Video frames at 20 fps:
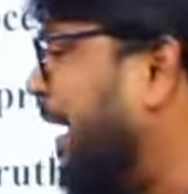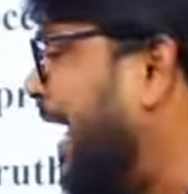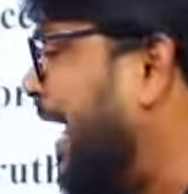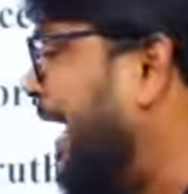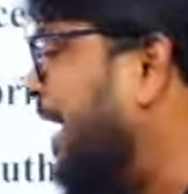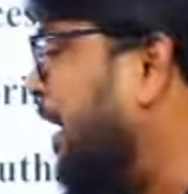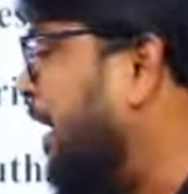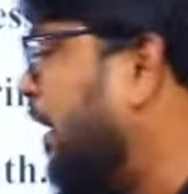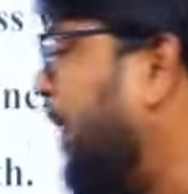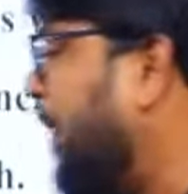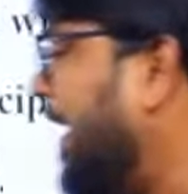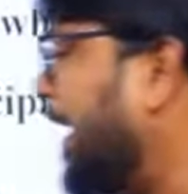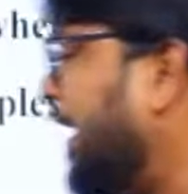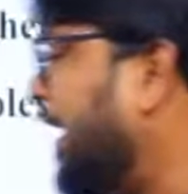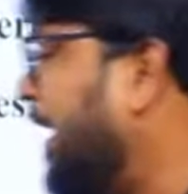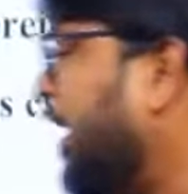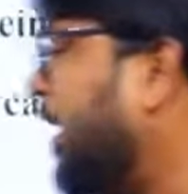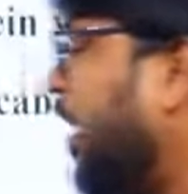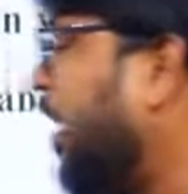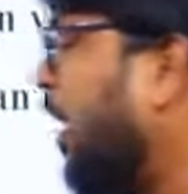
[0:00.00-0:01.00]

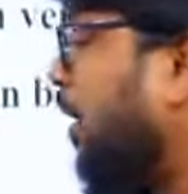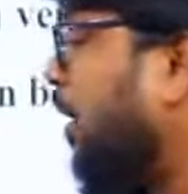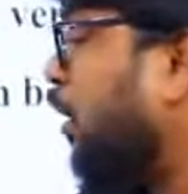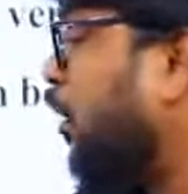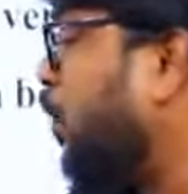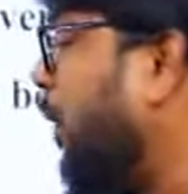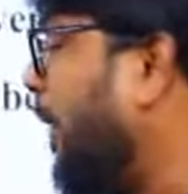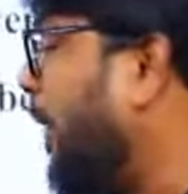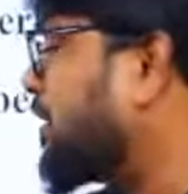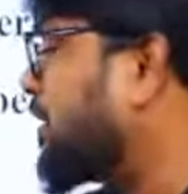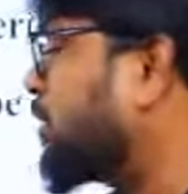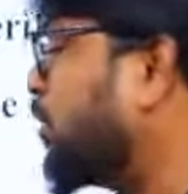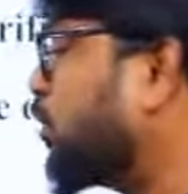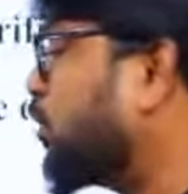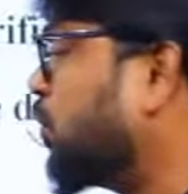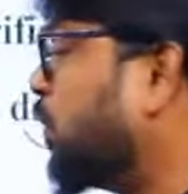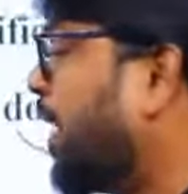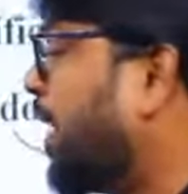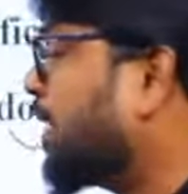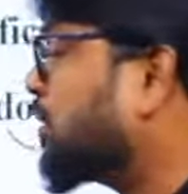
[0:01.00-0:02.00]
inquiry or quest
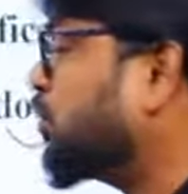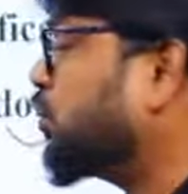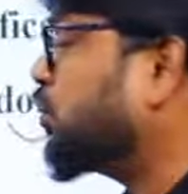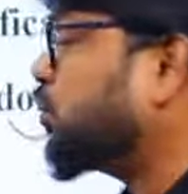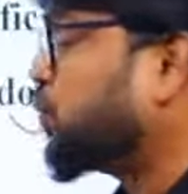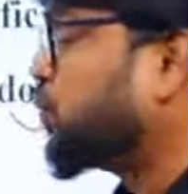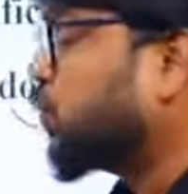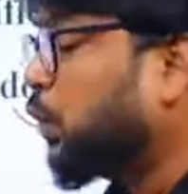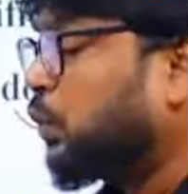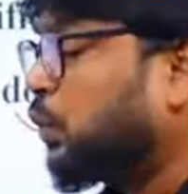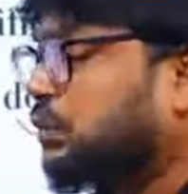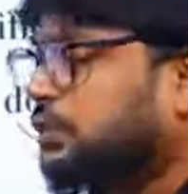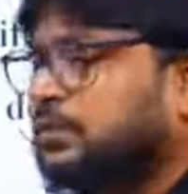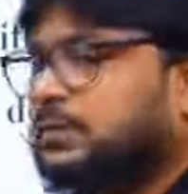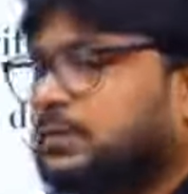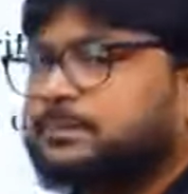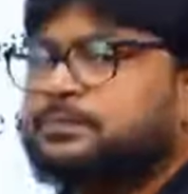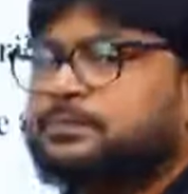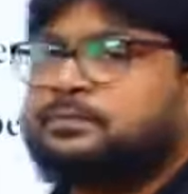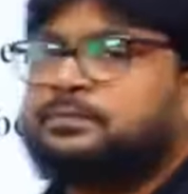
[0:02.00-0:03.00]
towards truth.
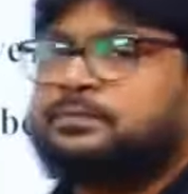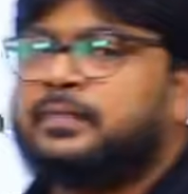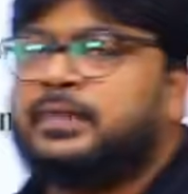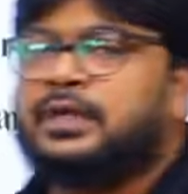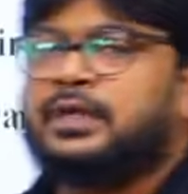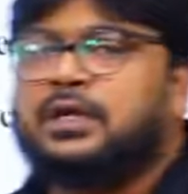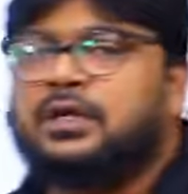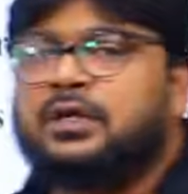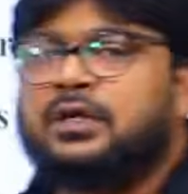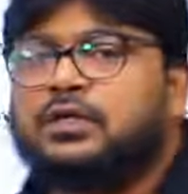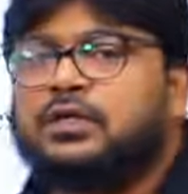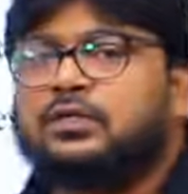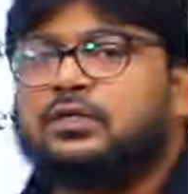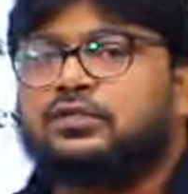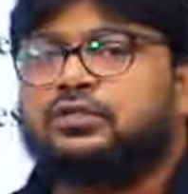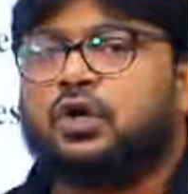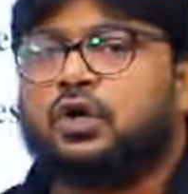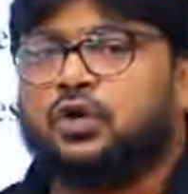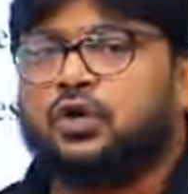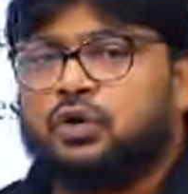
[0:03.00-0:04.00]

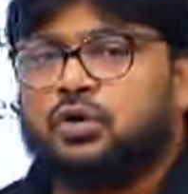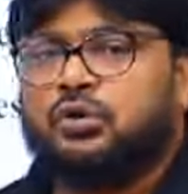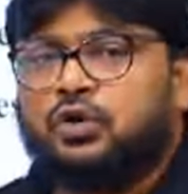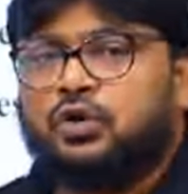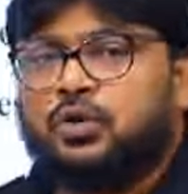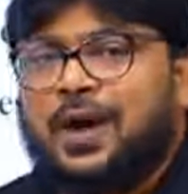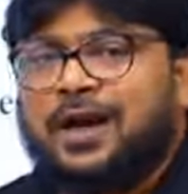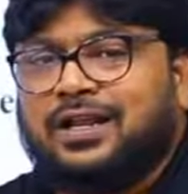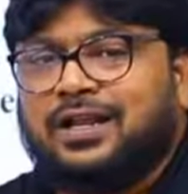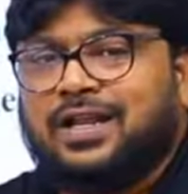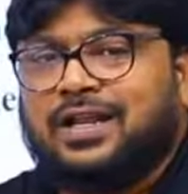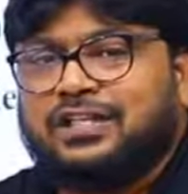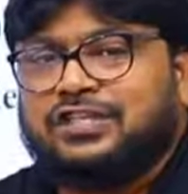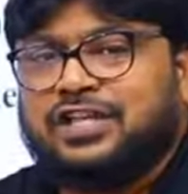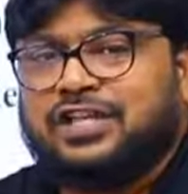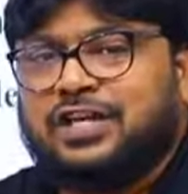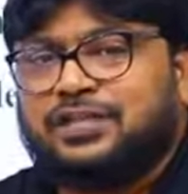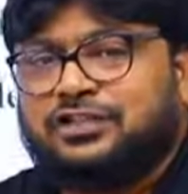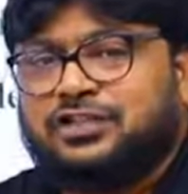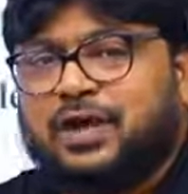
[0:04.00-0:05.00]
So you are in
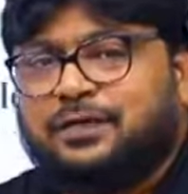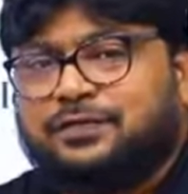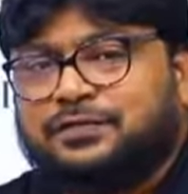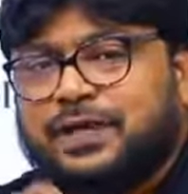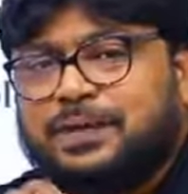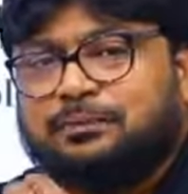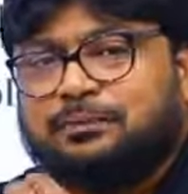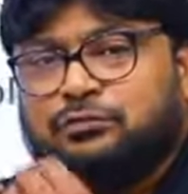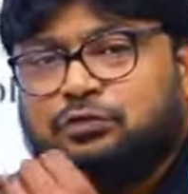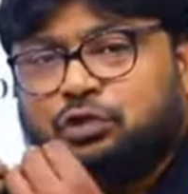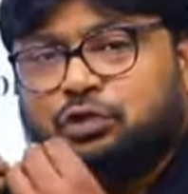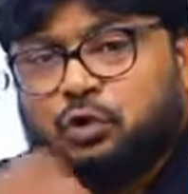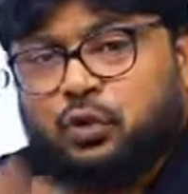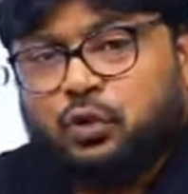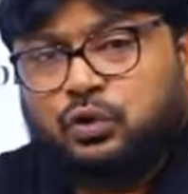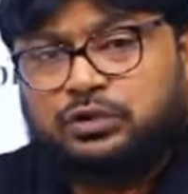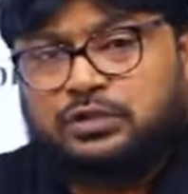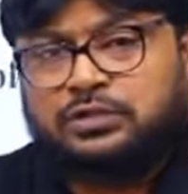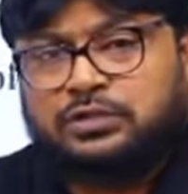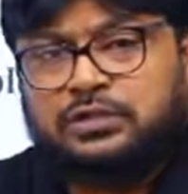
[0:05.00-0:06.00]
search of some
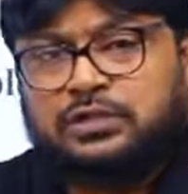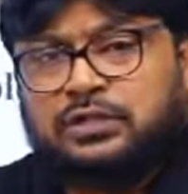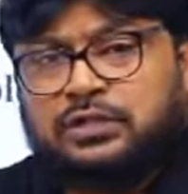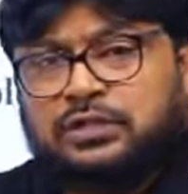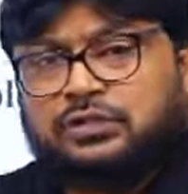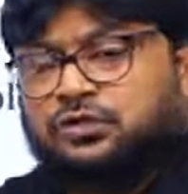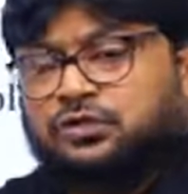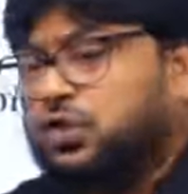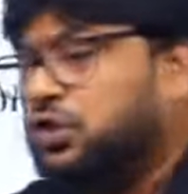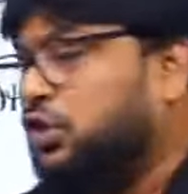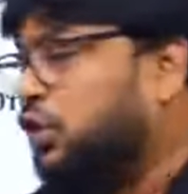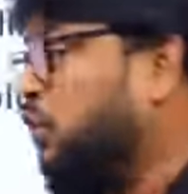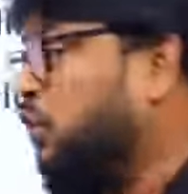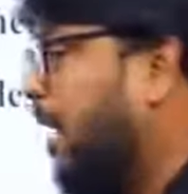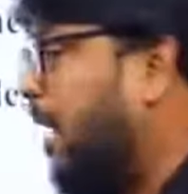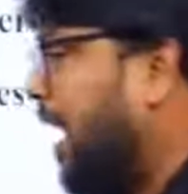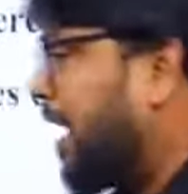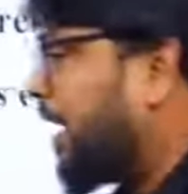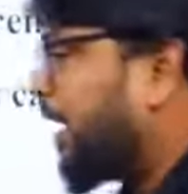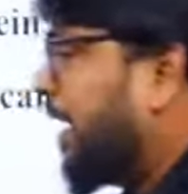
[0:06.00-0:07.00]
truth. So you
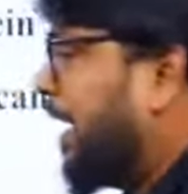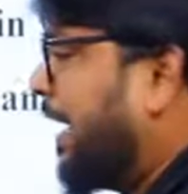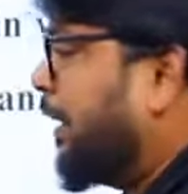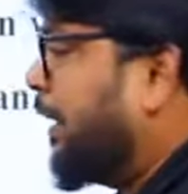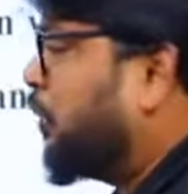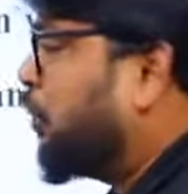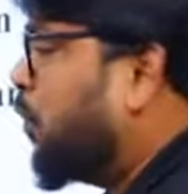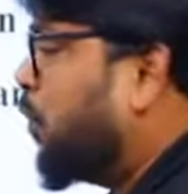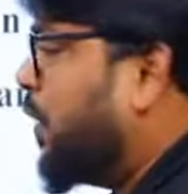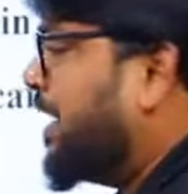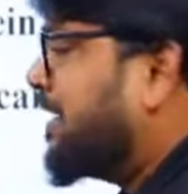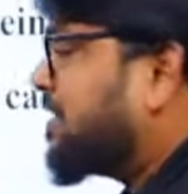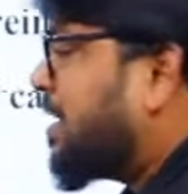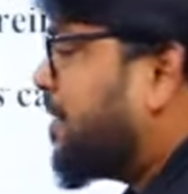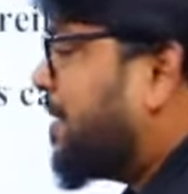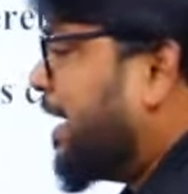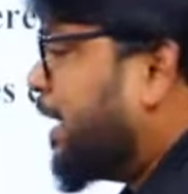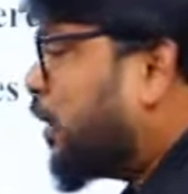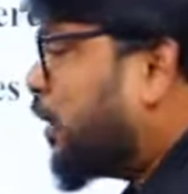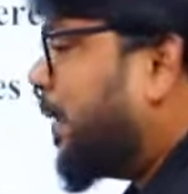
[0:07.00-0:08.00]
are doing some
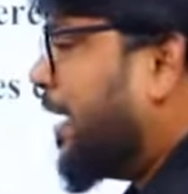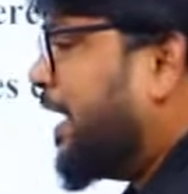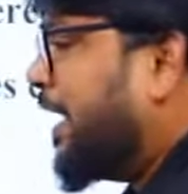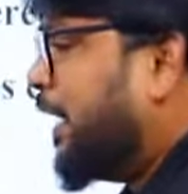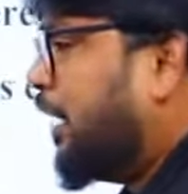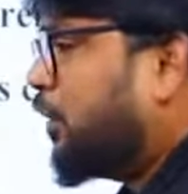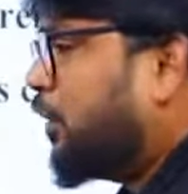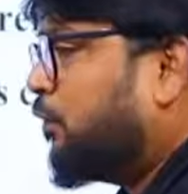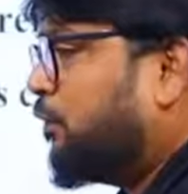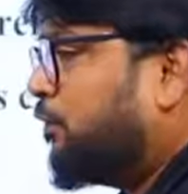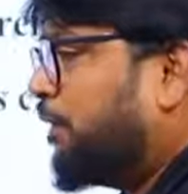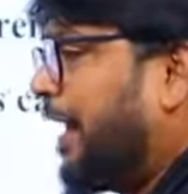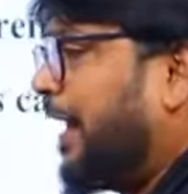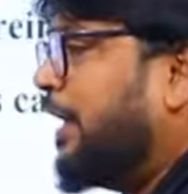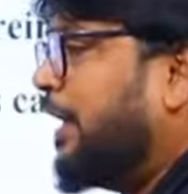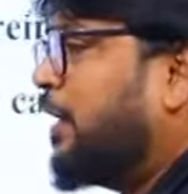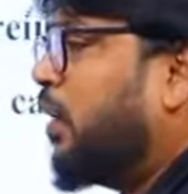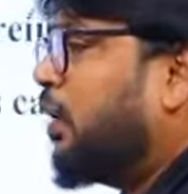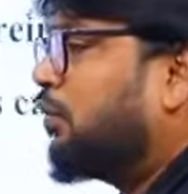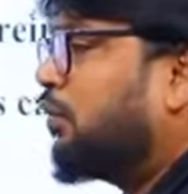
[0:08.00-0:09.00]
inquiry to
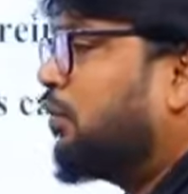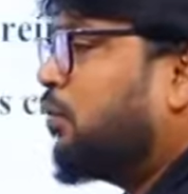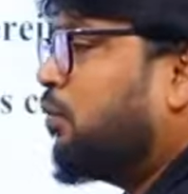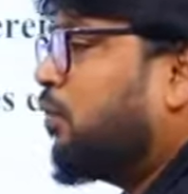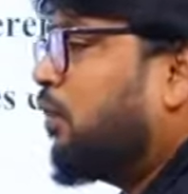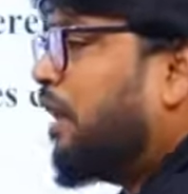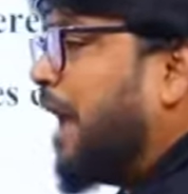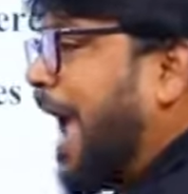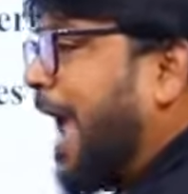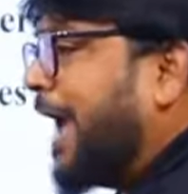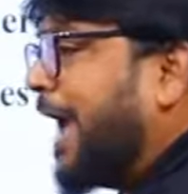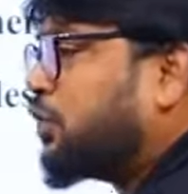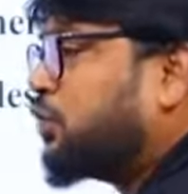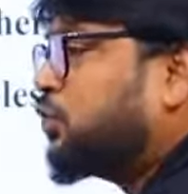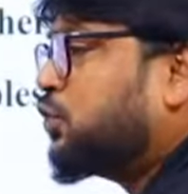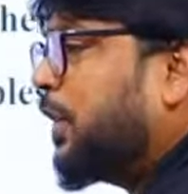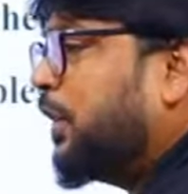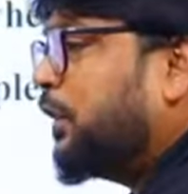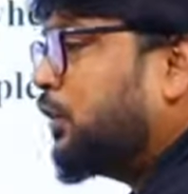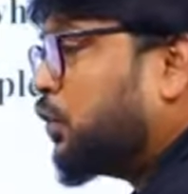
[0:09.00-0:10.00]
find out the
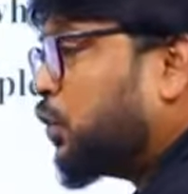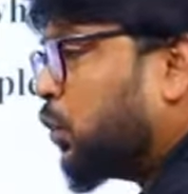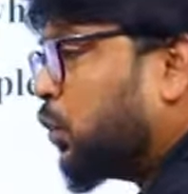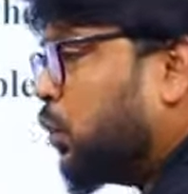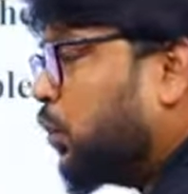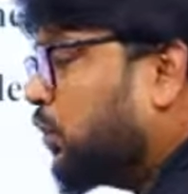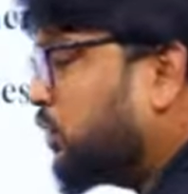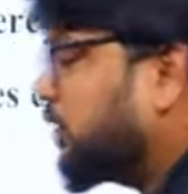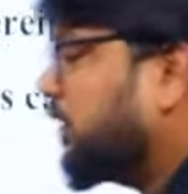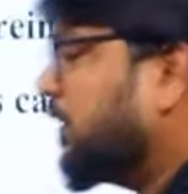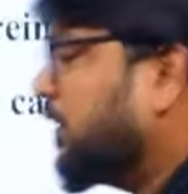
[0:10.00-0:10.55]
actual truth.